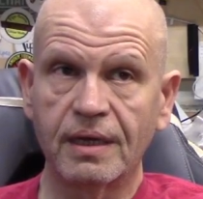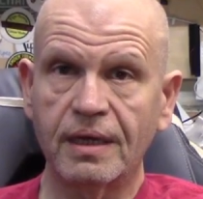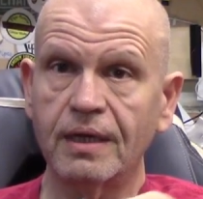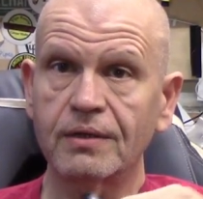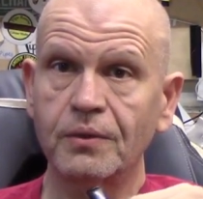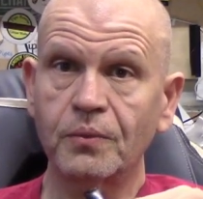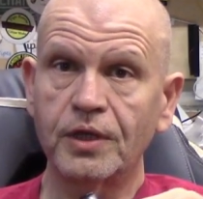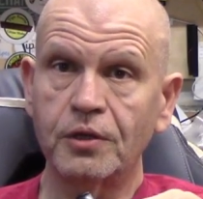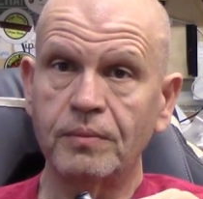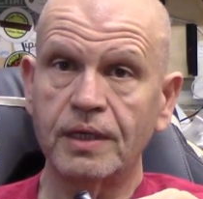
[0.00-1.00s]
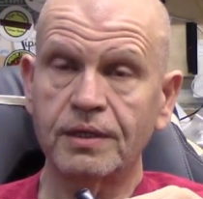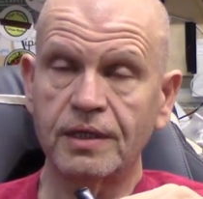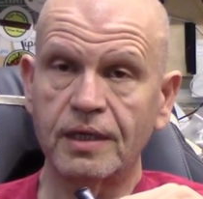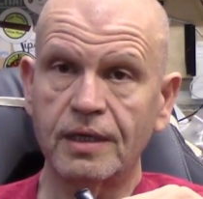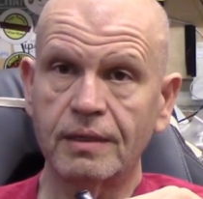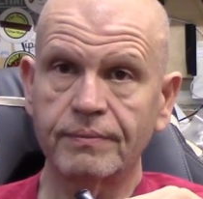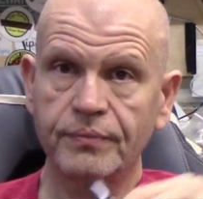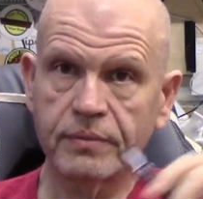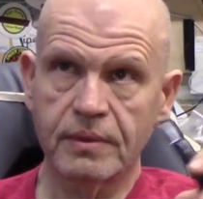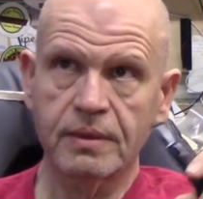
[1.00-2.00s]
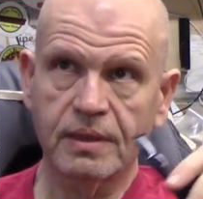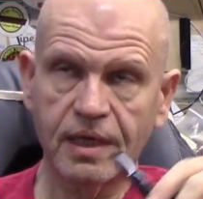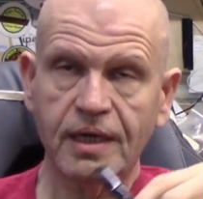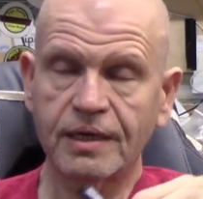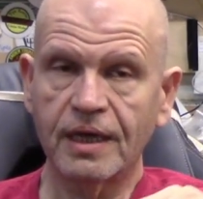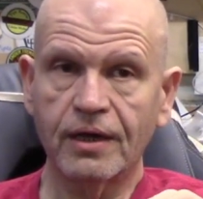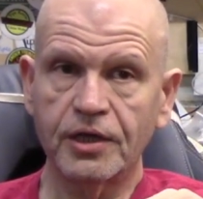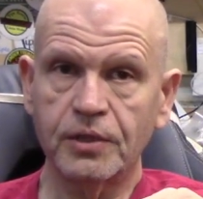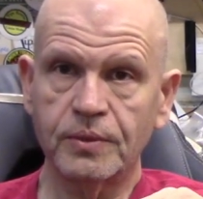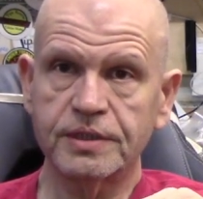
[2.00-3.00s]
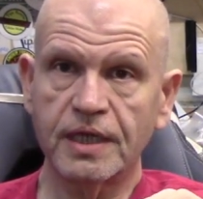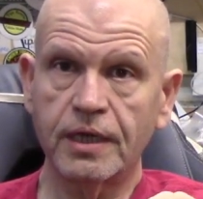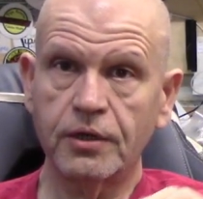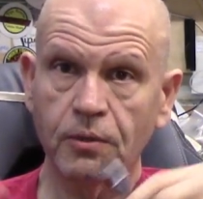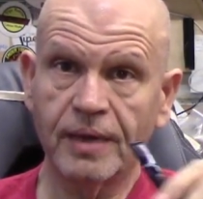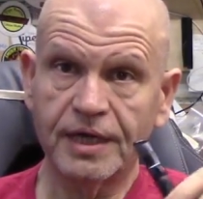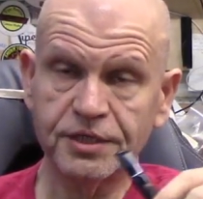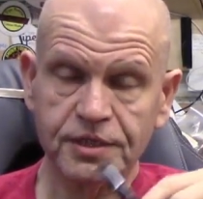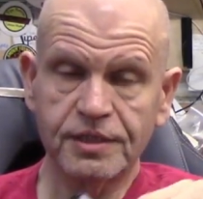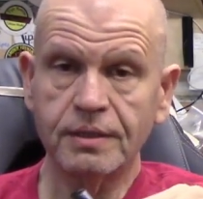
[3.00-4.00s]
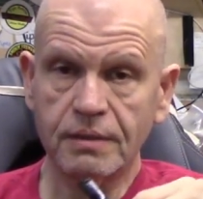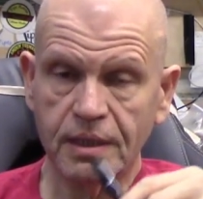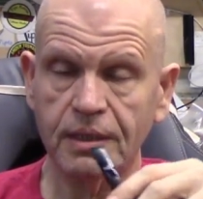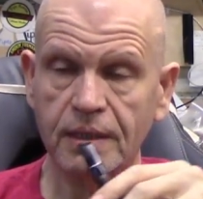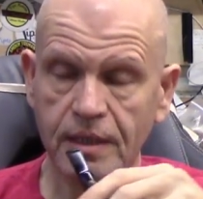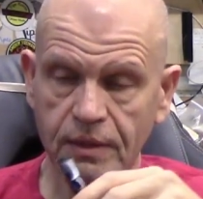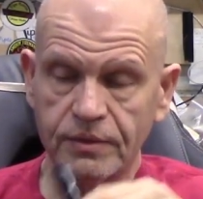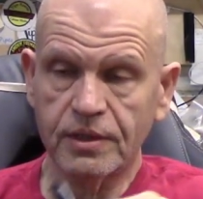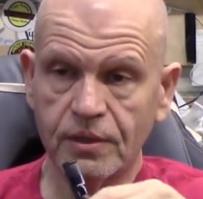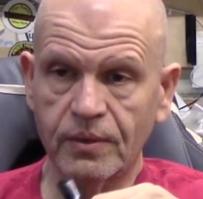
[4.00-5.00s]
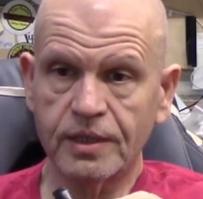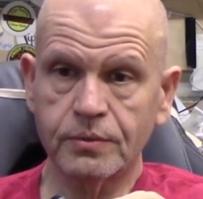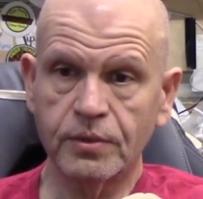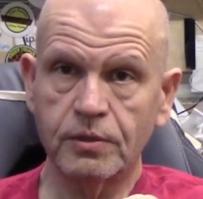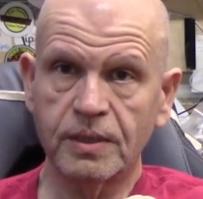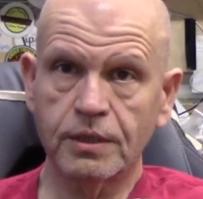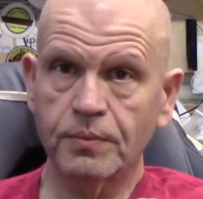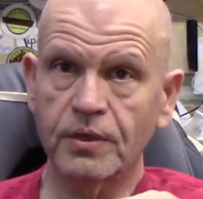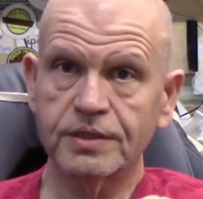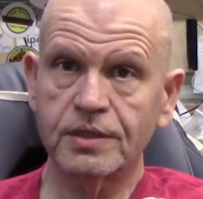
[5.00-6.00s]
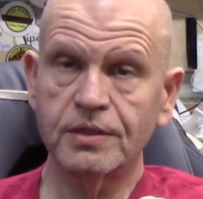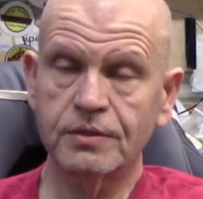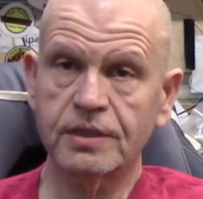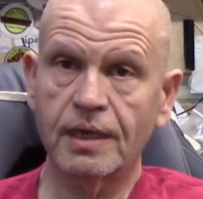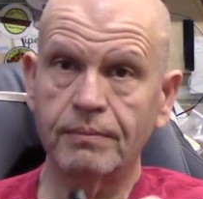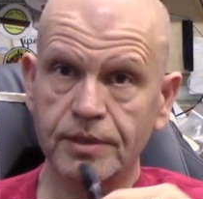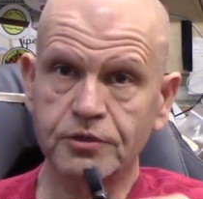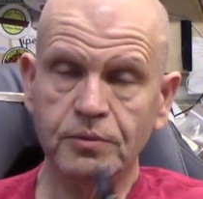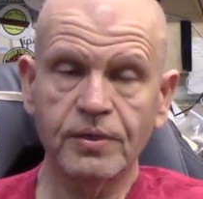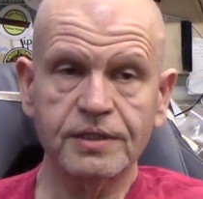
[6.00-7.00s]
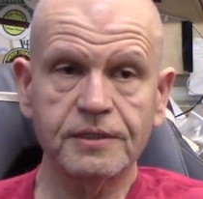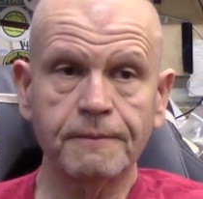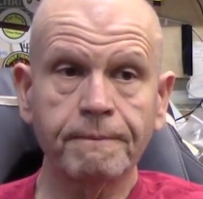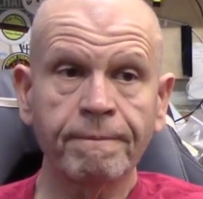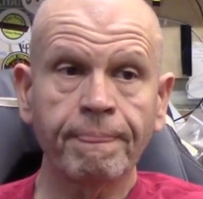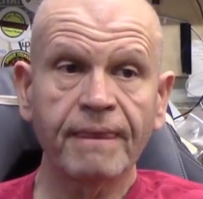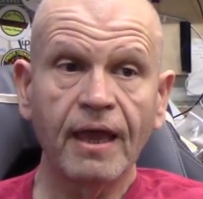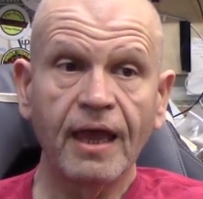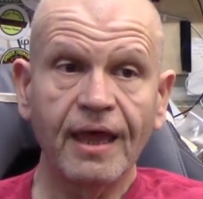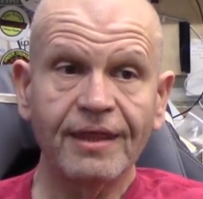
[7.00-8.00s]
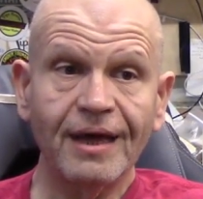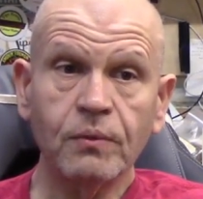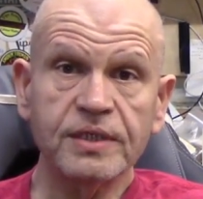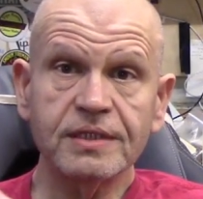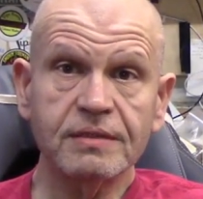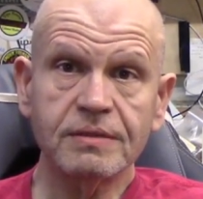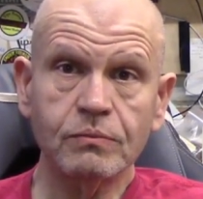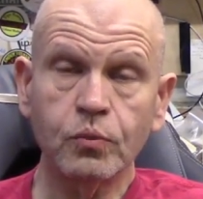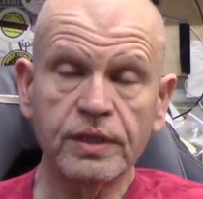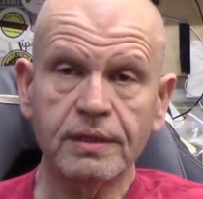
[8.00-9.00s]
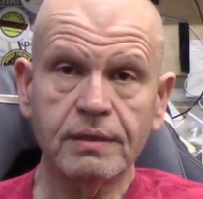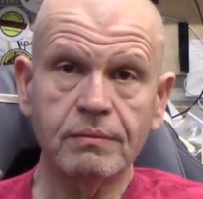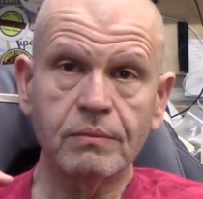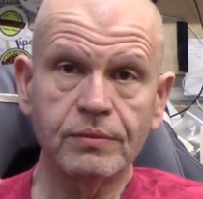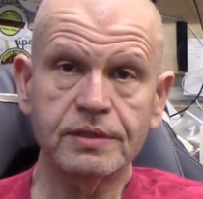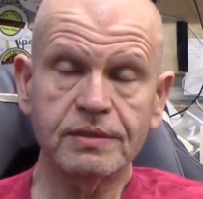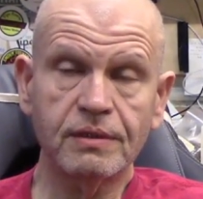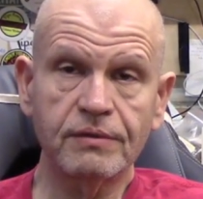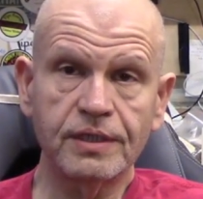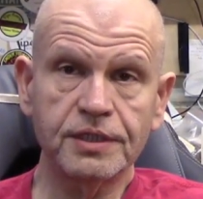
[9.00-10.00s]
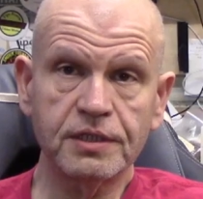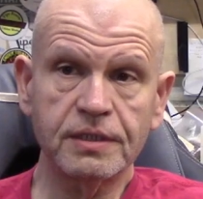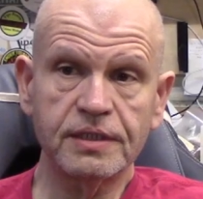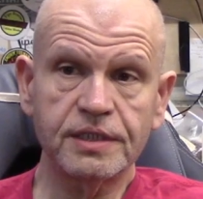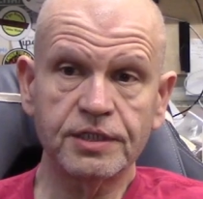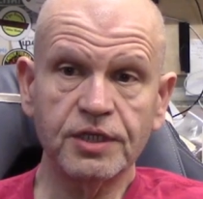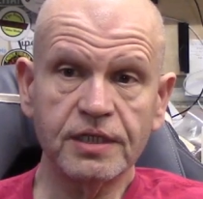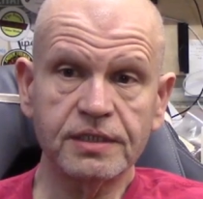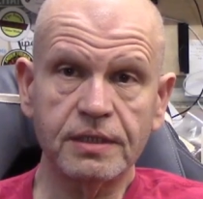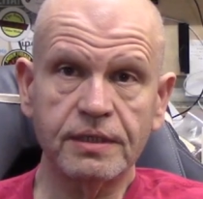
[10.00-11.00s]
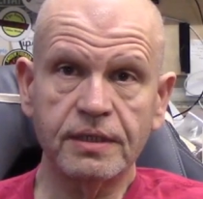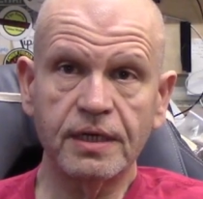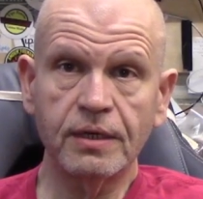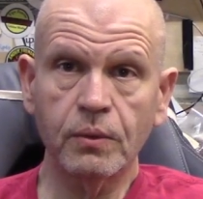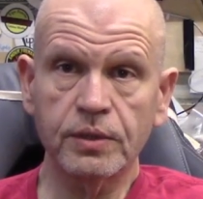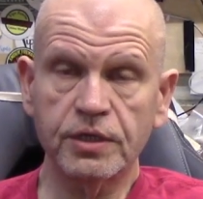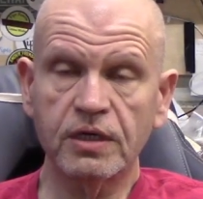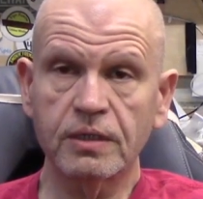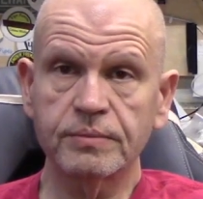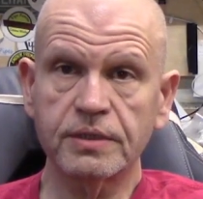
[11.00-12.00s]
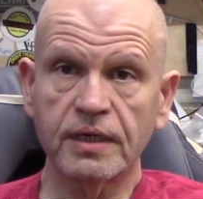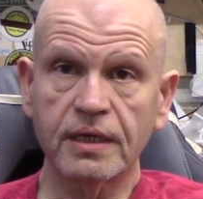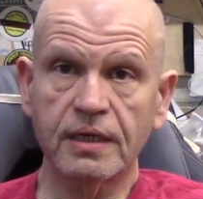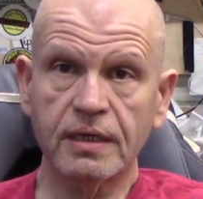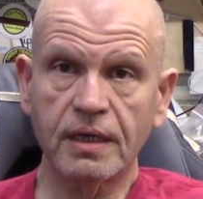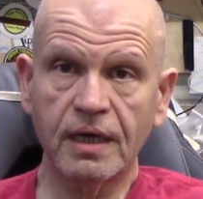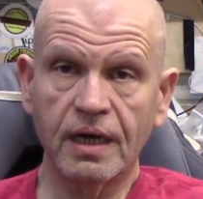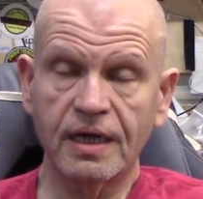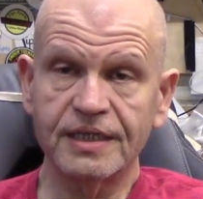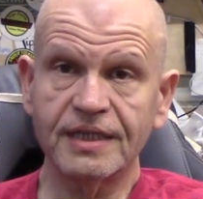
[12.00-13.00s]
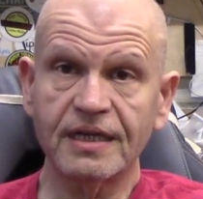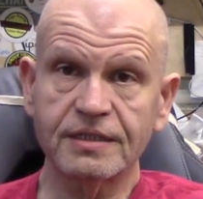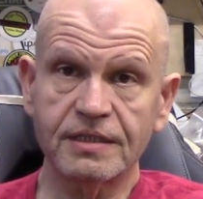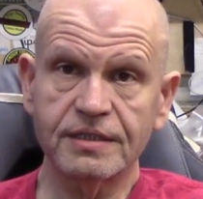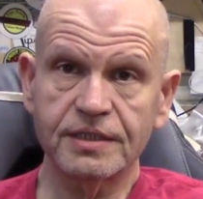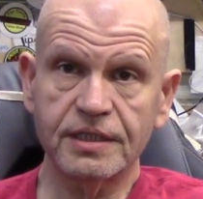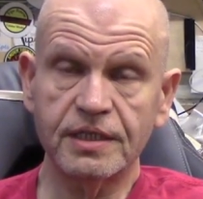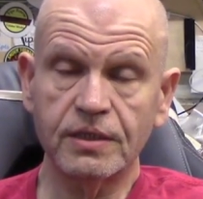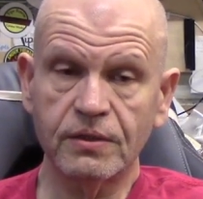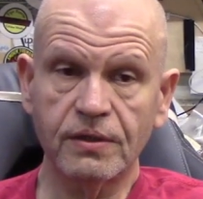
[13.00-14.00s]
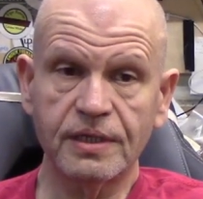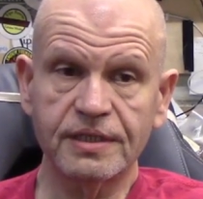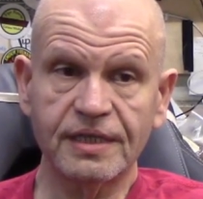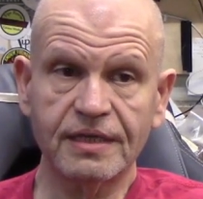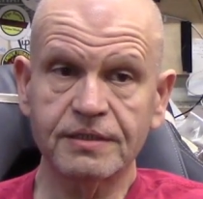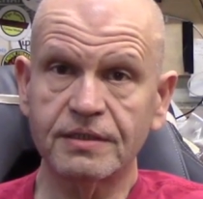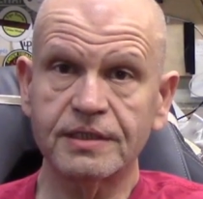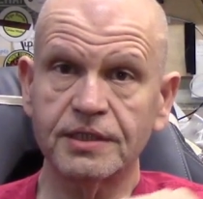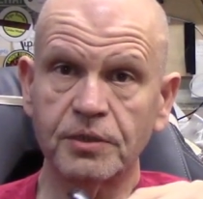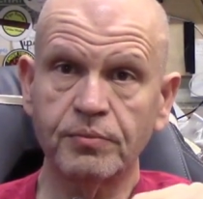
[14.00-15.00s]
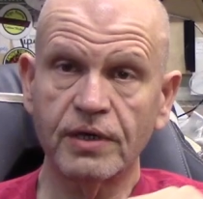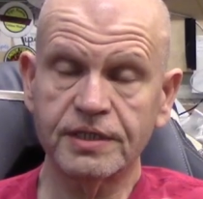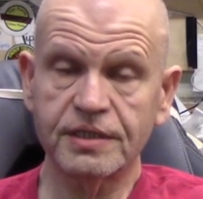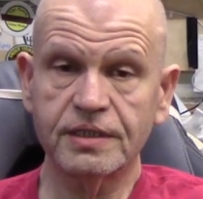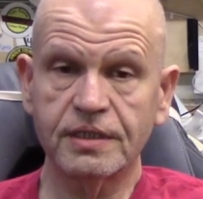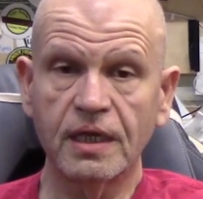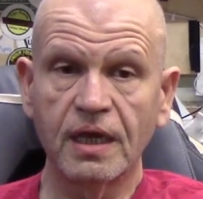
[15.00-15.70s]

England, when you meet the king now, you would say Your Majesty. Here in the US, when you meet the President, you say Mr. President. That wasn't what was initially suggested. There were terms like uh, His Excellency or His Excellency the President,